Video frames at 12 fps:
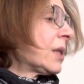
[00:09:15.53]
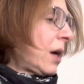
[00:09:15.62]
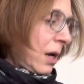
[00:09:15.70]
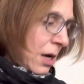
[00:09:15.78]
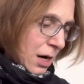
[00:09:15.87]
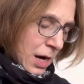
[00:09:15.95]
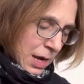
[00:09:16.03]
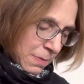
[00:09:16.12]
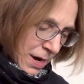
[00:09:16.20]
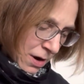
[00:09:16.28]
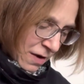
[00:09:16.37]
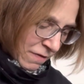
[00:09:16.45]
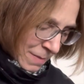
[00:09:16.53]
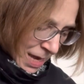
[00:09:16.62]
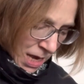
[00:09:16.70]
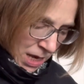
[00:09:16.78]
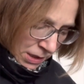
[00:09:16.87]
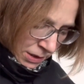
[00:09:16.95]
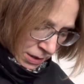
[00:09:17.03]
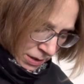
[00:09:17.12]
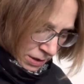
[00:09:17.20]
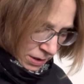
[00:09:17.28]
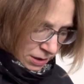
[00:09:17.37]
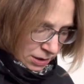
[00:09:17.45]
are a pair of
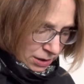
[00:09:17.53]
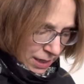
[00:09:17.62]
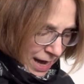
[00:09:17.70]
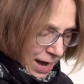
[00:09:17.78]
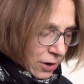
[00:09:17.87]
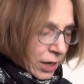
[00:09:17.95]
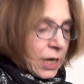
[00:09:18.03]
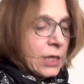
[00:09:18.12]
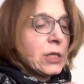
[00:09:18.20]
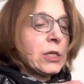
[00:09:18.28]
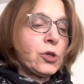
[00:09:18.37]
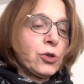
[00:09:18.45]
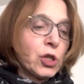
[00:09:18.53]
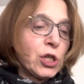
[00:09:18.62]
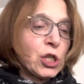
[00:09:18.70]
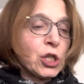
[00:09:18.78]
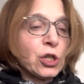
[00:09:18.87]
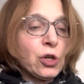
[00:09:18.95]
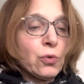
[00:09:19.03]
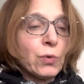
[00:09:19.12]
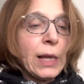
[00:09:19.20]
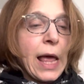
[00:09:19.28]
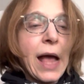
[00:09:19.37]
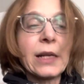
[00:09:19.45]
men's Ariat traditional
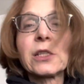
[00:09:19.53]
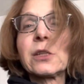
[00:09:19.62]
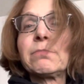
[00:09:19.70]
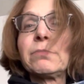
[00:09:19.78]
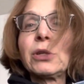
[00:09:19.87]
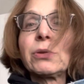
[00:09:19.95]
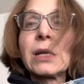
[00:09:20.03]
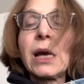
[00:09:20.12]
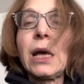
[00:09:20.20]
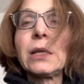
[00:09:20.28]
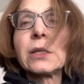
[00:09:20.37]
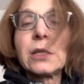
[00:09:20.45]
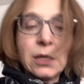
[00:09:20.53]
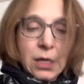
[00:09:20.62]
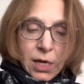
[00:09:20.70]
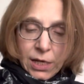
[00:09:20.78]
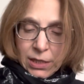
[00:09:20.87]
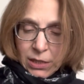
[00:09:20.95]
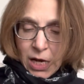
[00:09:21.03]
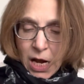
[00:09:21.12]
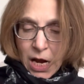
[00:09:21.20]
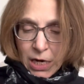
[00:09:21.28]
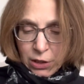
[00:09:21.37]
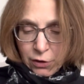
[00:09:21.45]
relaxed boot cut,
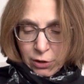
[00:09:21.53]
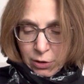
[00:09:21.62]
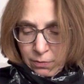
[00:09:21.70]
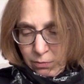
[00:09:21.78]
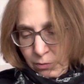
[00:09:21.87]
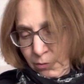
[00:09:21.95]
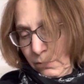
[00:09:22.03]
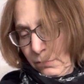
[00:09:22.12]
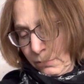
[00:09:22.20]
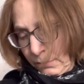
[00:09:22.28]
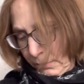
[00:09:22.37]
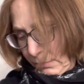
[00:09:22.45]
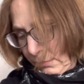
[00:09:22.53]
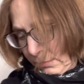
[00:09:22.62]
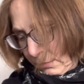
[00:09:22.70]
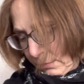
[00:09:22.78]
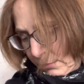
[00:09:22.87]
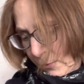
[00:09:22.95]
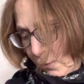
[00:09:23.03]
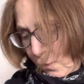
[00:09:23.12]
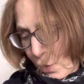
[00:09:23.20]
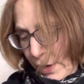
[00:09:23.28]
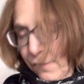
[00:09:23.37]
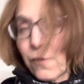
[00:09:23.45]
size
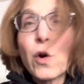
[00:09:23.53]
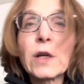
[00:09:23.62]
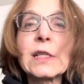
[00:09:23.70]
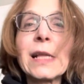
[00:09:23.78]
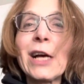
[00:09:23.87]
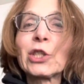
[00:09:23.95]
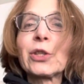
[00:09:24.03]
44 slash